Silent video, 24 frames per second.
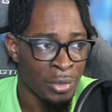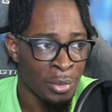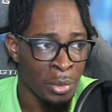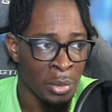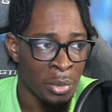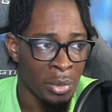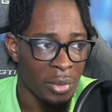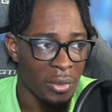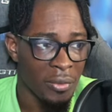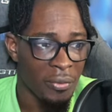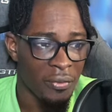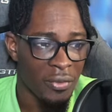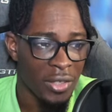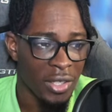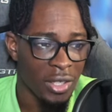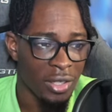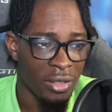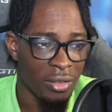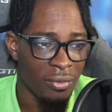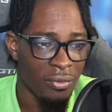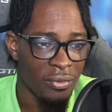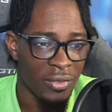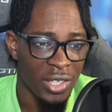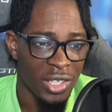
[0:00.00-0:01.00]
People be
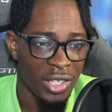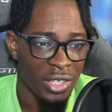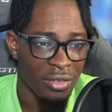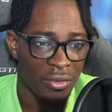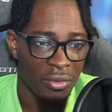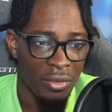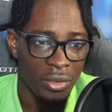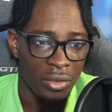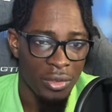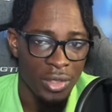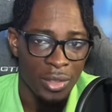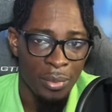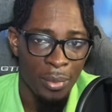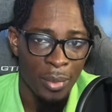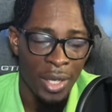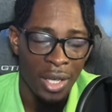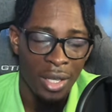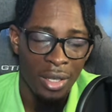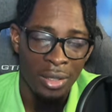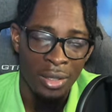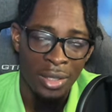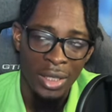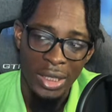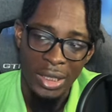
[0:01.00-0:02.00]
fiending for
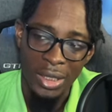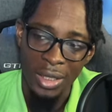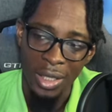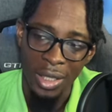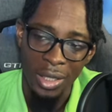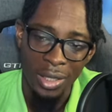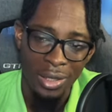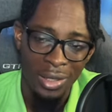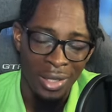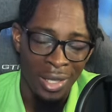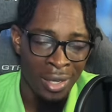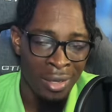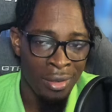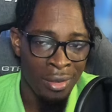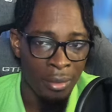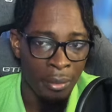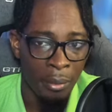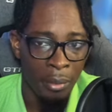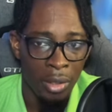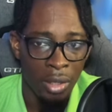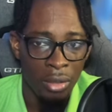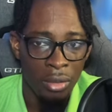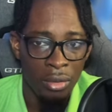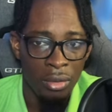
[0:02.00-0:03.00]
respect, and it's like, damn,
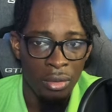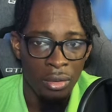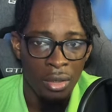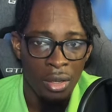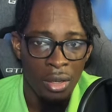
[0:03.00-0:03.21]
bro.